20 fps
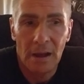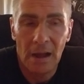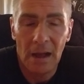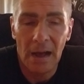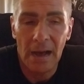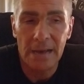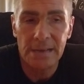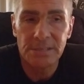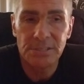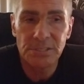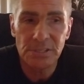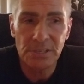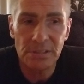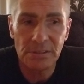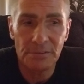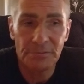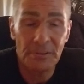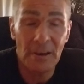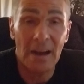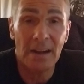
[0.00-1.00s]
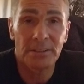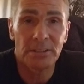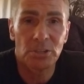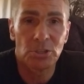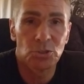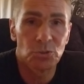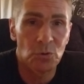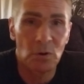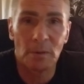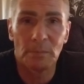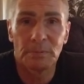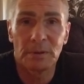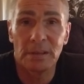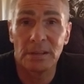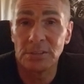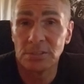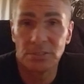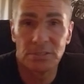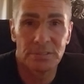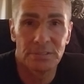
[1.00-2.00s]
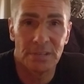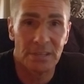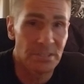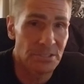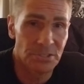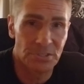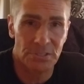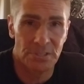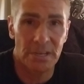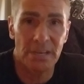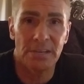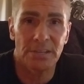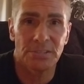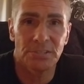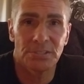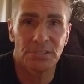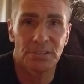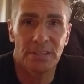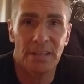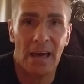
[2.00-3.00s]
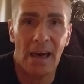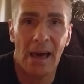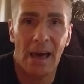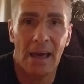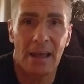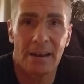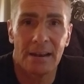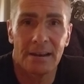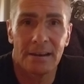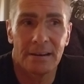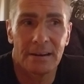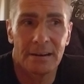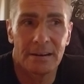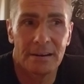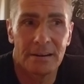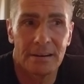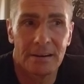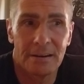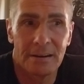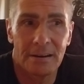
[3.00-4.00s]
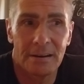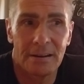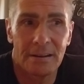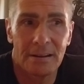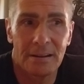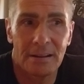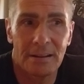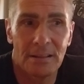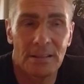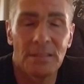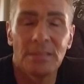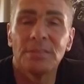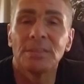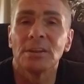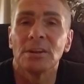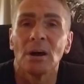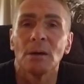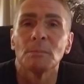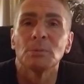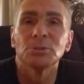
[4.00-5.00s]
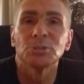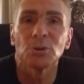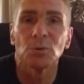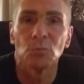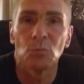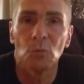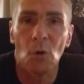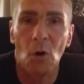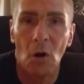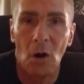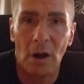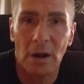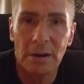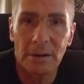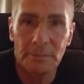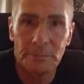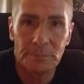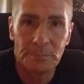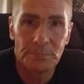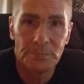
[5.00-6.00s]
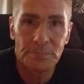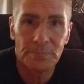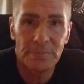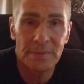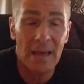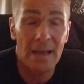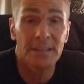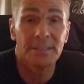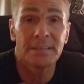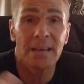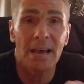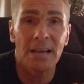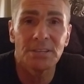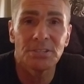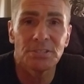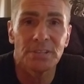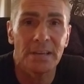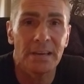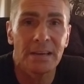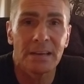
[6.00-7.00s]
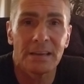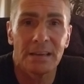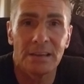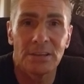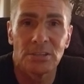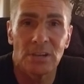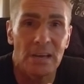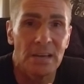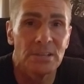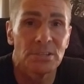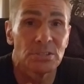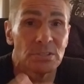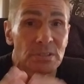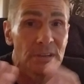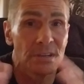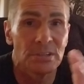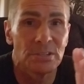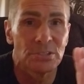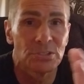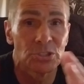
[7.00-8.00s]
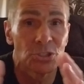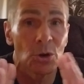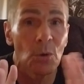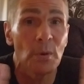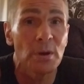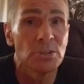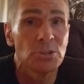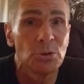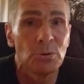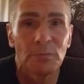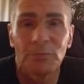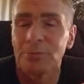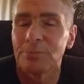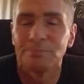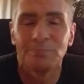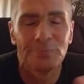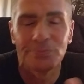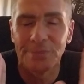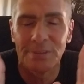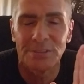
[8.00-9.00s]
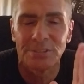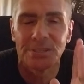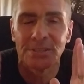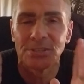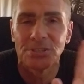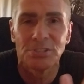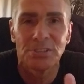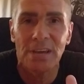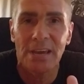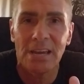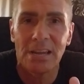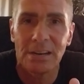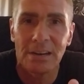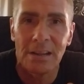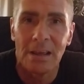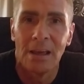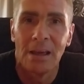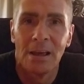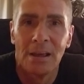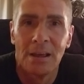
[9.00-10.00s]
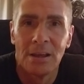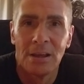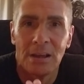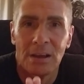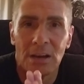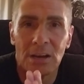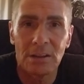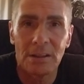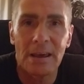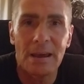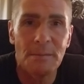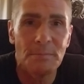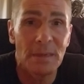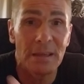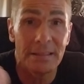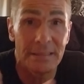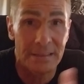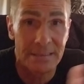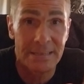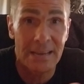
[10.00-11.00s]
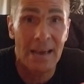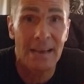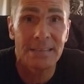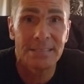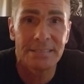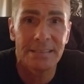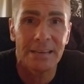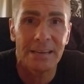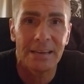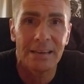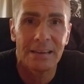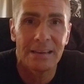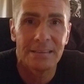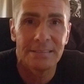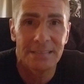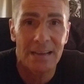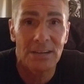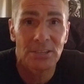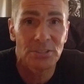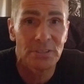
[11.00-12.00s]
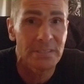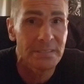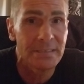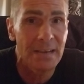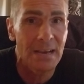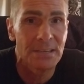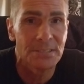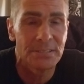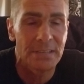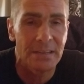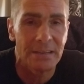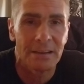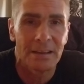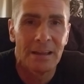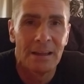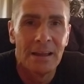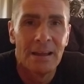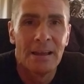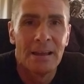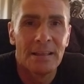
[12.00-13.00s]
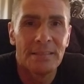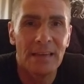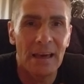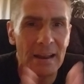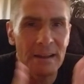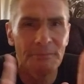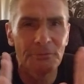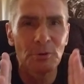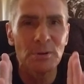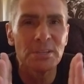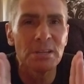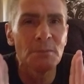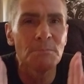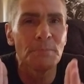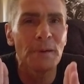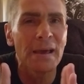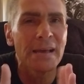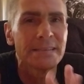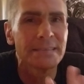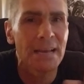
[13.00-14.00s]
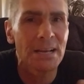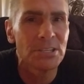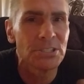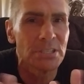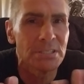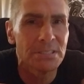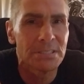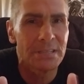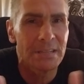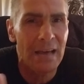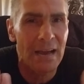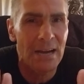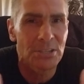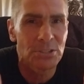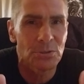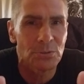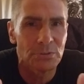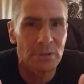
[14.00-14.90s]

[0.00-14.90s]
I see the fact that Trump ins insists that the numbers are wrong, that testing is, is, is showing to this insane claim that the testing is actually the testing, that if we didn't pay attention to the actual